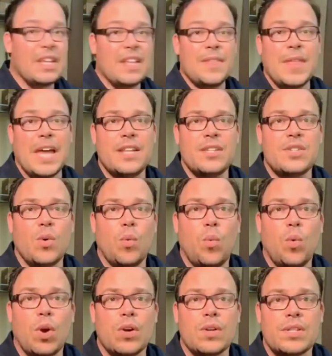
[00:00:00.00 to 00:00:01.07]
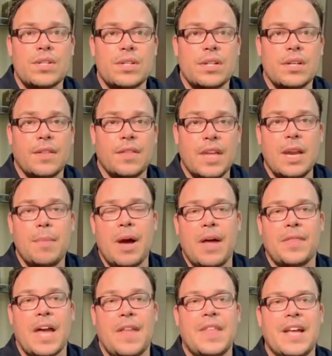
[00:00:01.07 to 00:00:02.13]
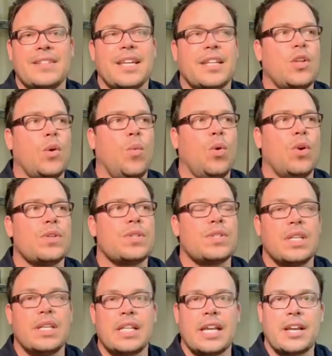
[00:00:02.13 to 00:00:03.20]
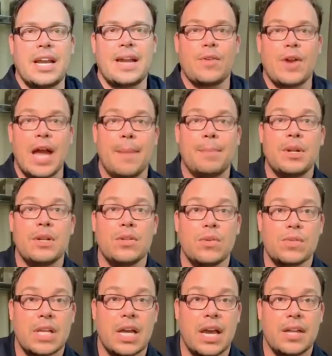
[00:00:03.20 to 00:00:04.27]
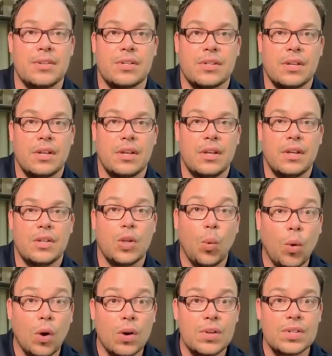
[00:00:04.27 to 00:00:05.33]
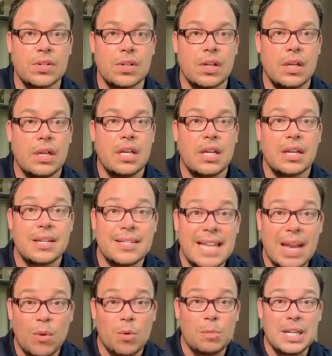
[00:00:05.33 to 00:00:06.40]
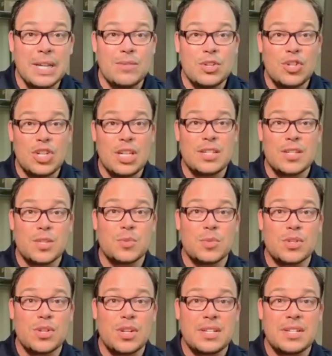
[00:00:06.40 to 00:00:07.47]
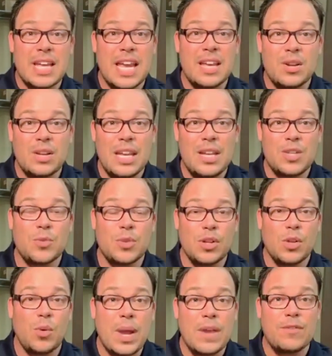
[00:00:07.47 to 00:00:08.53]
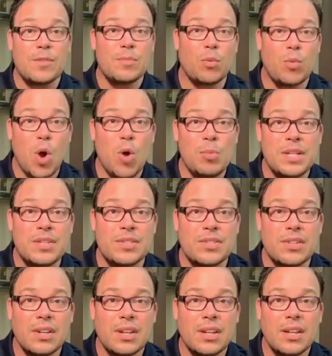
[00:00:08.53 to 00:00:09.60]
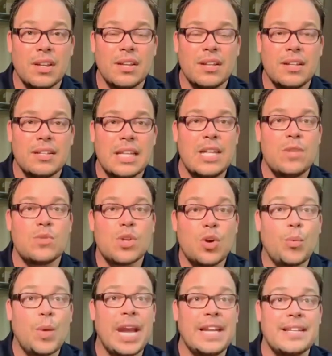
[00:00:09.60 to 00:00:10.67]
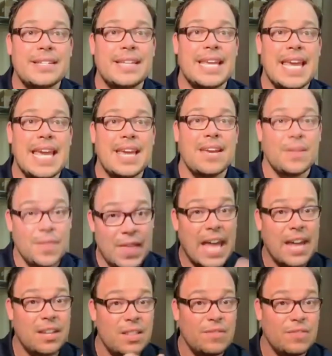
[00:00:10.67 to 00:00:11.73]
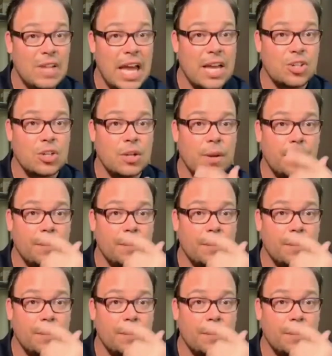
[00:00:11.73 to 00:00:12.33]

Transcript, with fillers: That is the worst. Think about that. That's like the worst thing that could ever happen to those guys. The worst, because they were believing Jesus was going to take Israel away from the Romans, that he was going to reign as king then in the flesh.